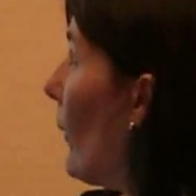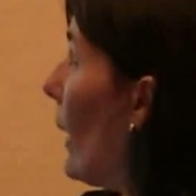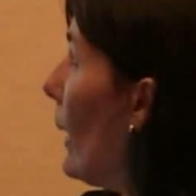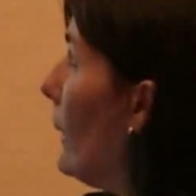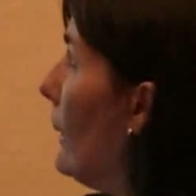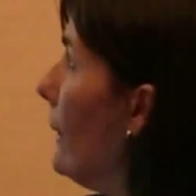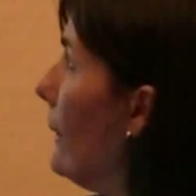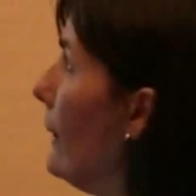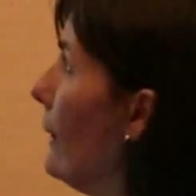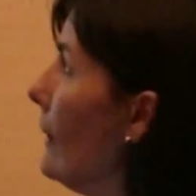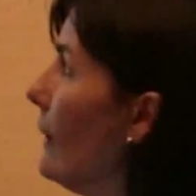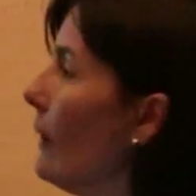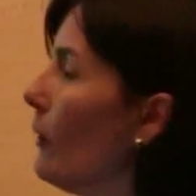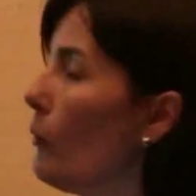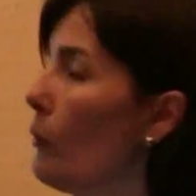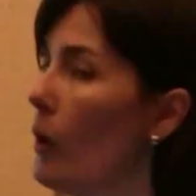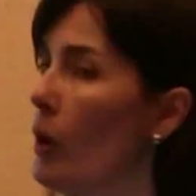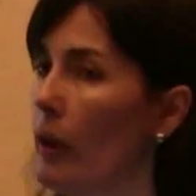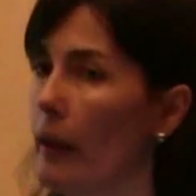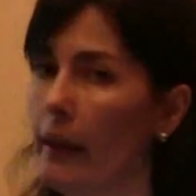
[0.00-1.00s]
This is the
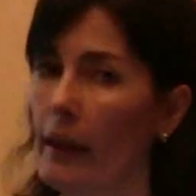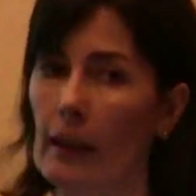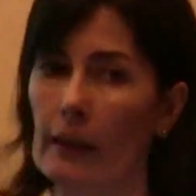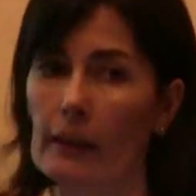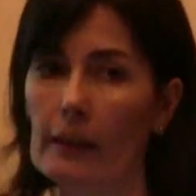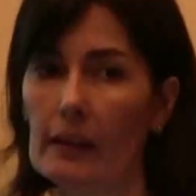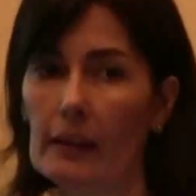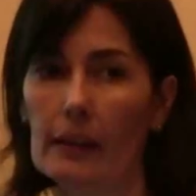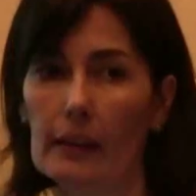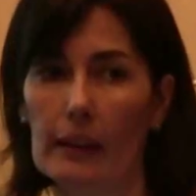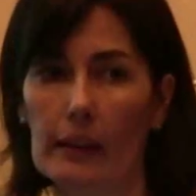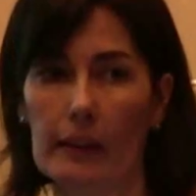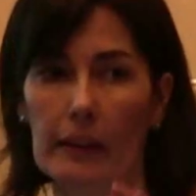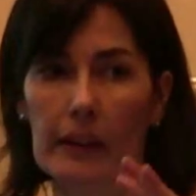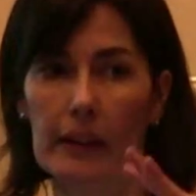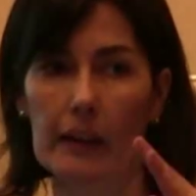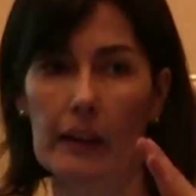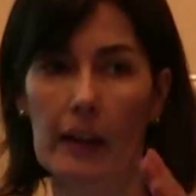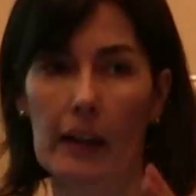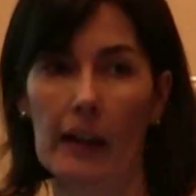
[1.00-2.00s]
raw data.
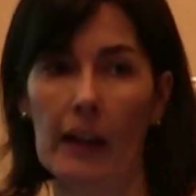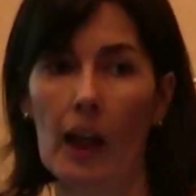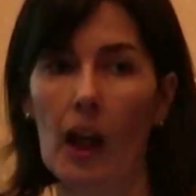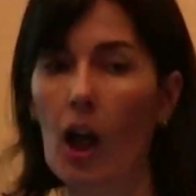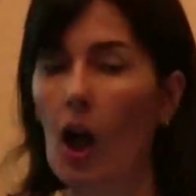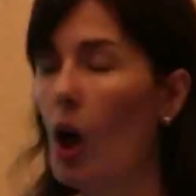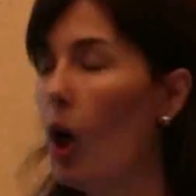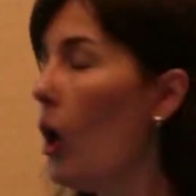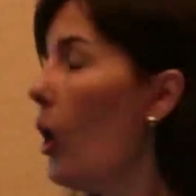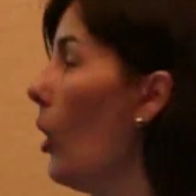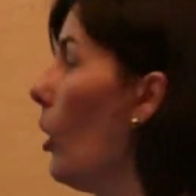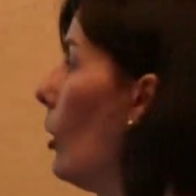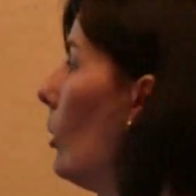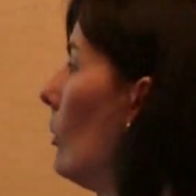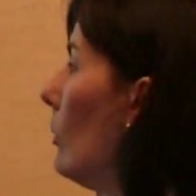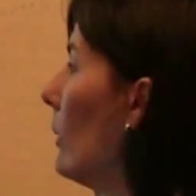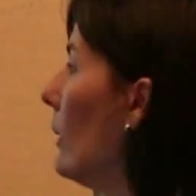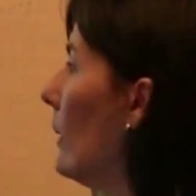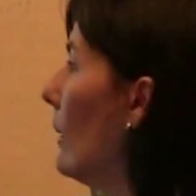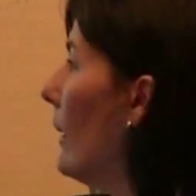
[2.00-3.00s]
There are
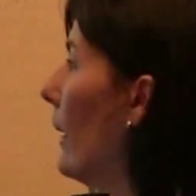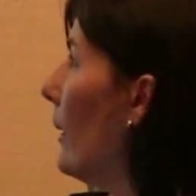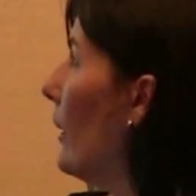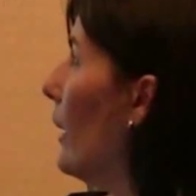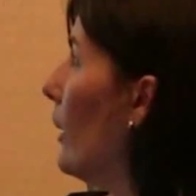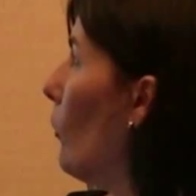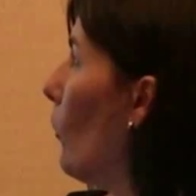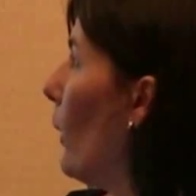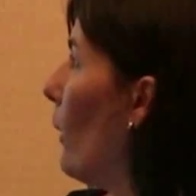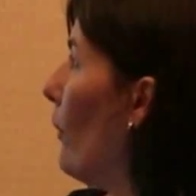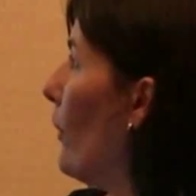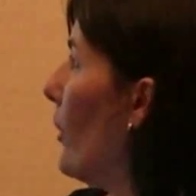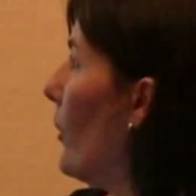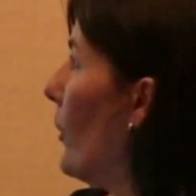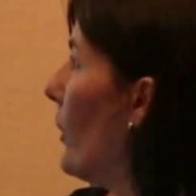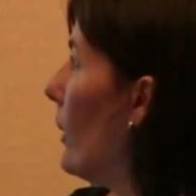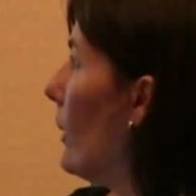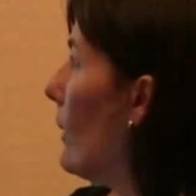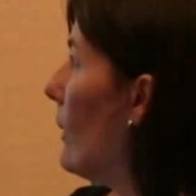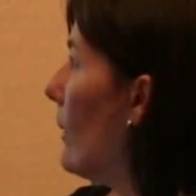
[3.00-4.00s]
all the Zernike
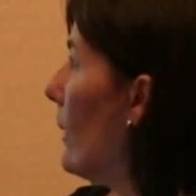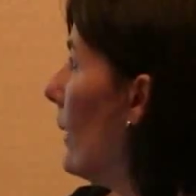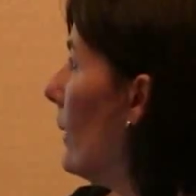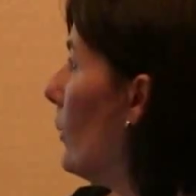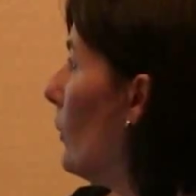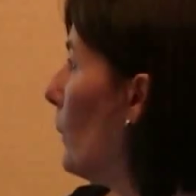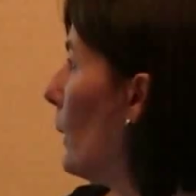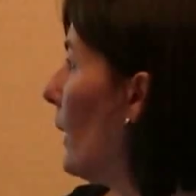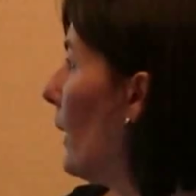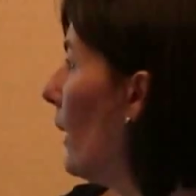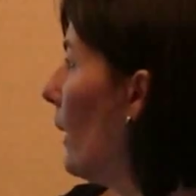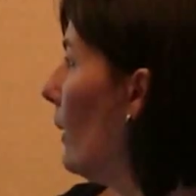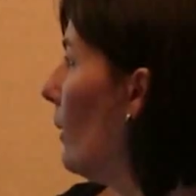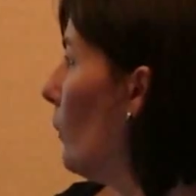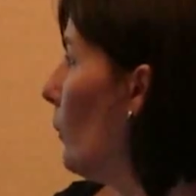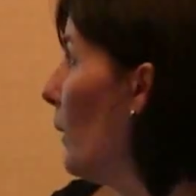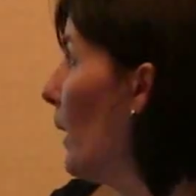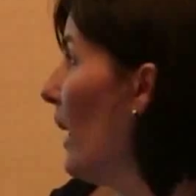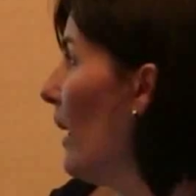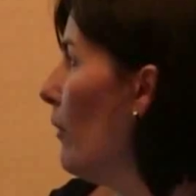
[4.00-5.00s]
coefficients that we
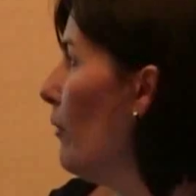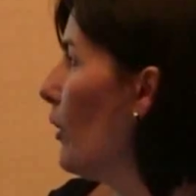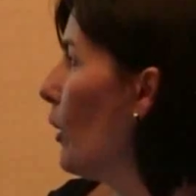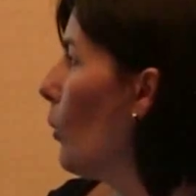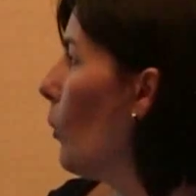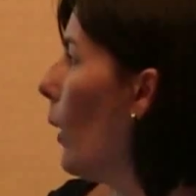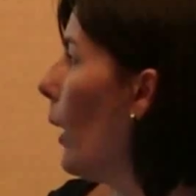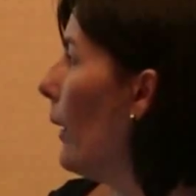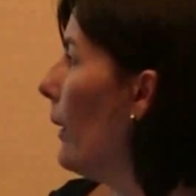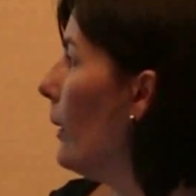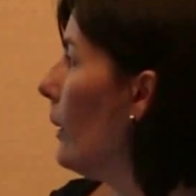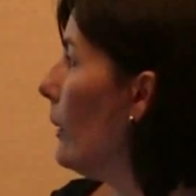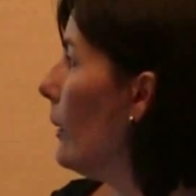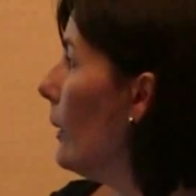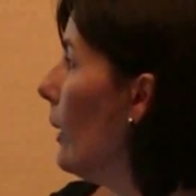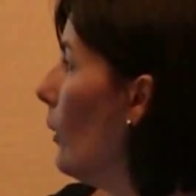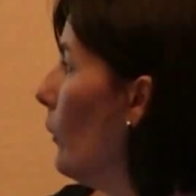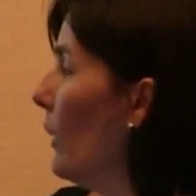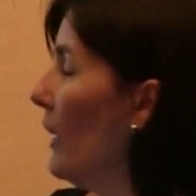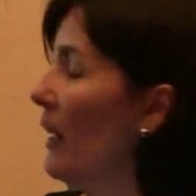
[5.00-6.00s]
have acquired.
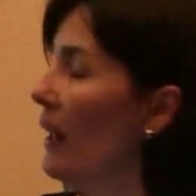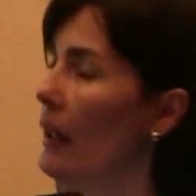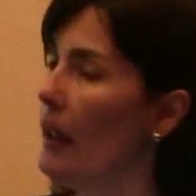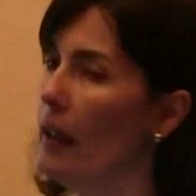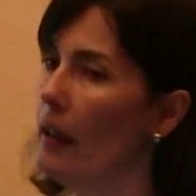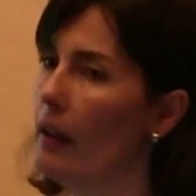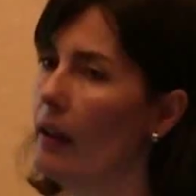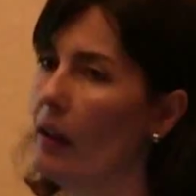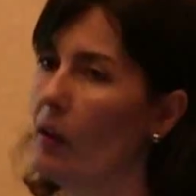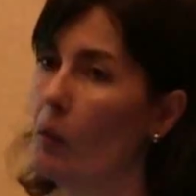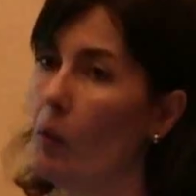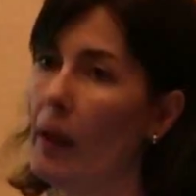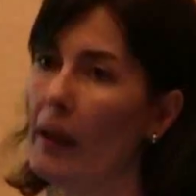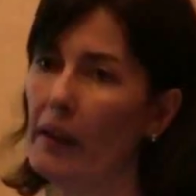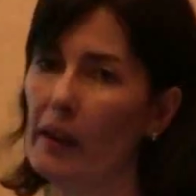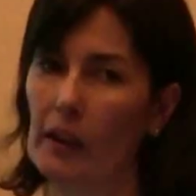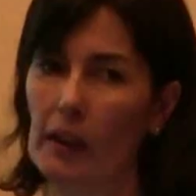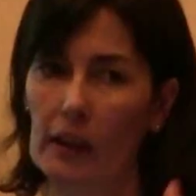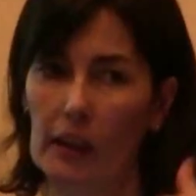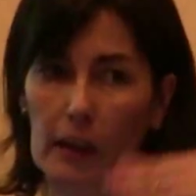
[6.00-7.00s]
We can
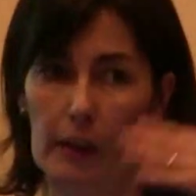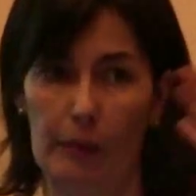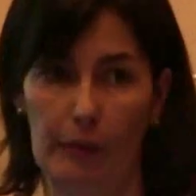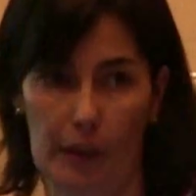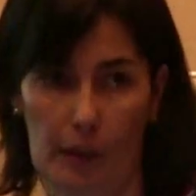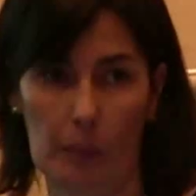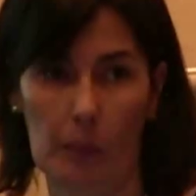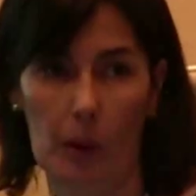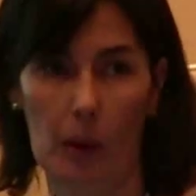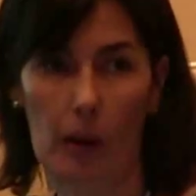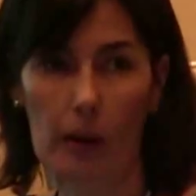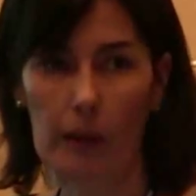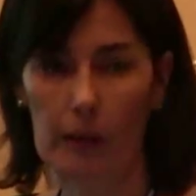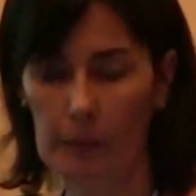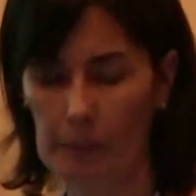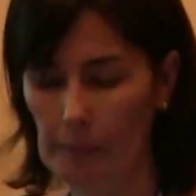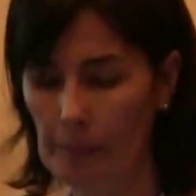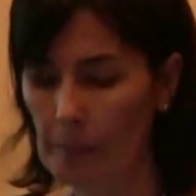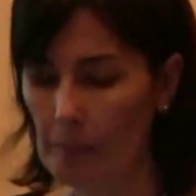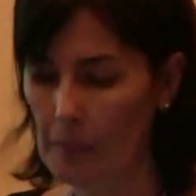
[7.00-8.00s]
acquire even more,
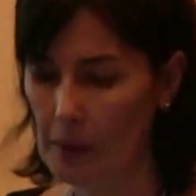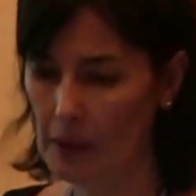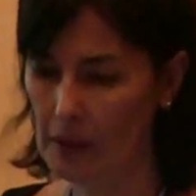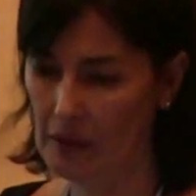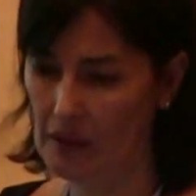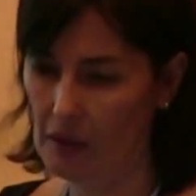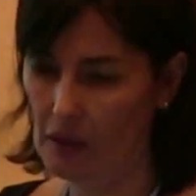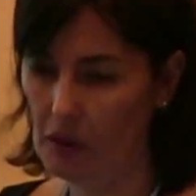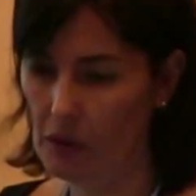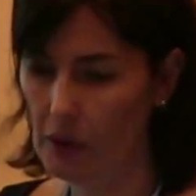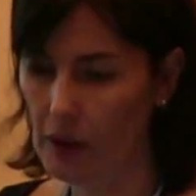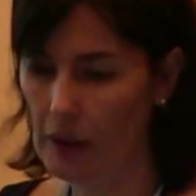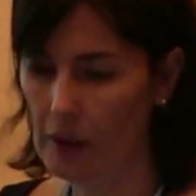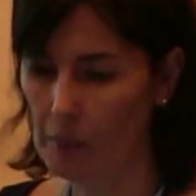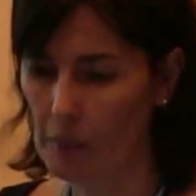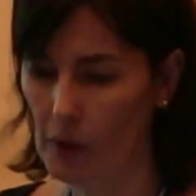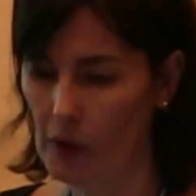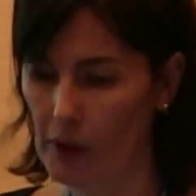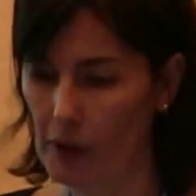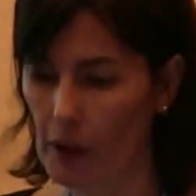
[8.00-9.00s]
but those are
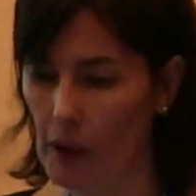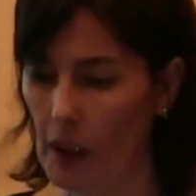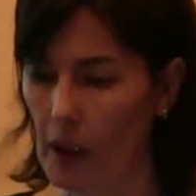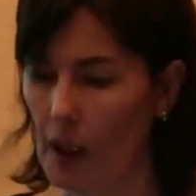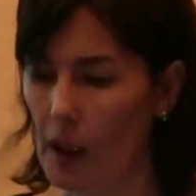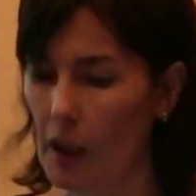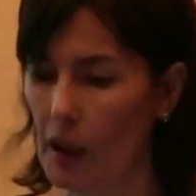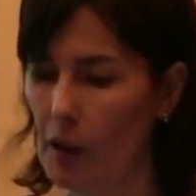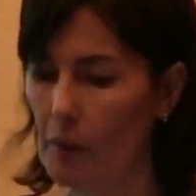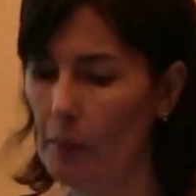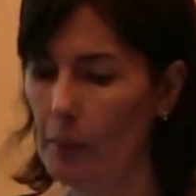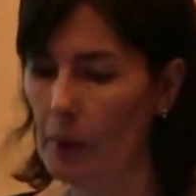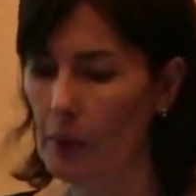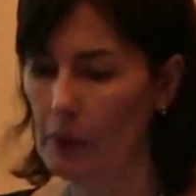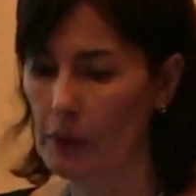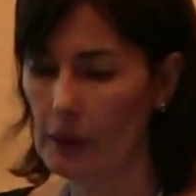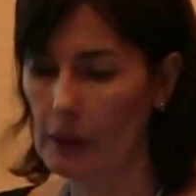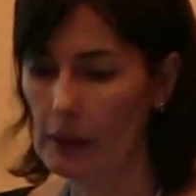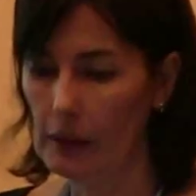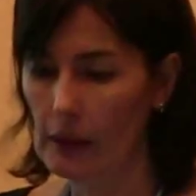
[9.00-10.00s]
more
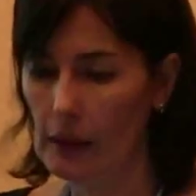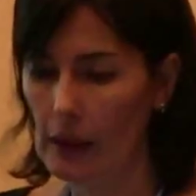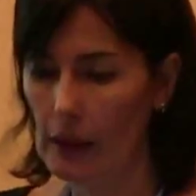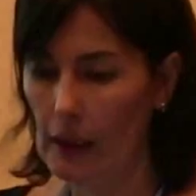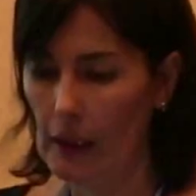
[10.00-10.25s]
important.